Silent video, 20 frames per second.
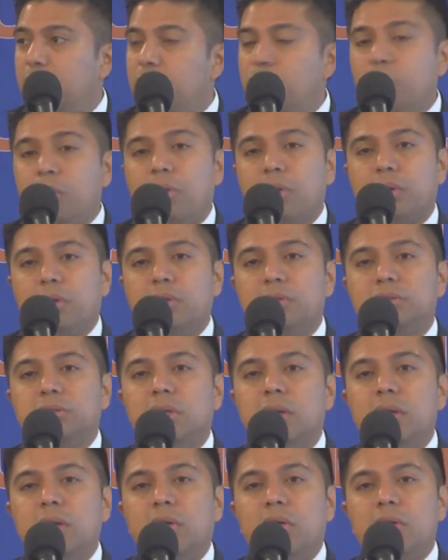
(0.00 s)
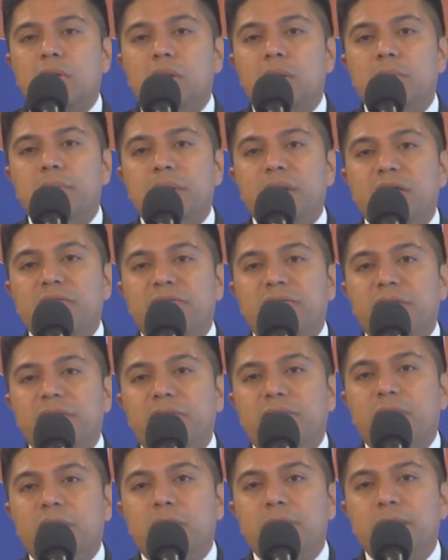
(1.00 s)
the workers are going to
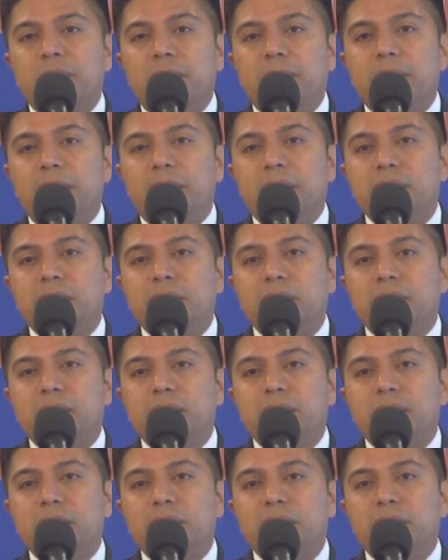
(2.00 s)
benefit from them.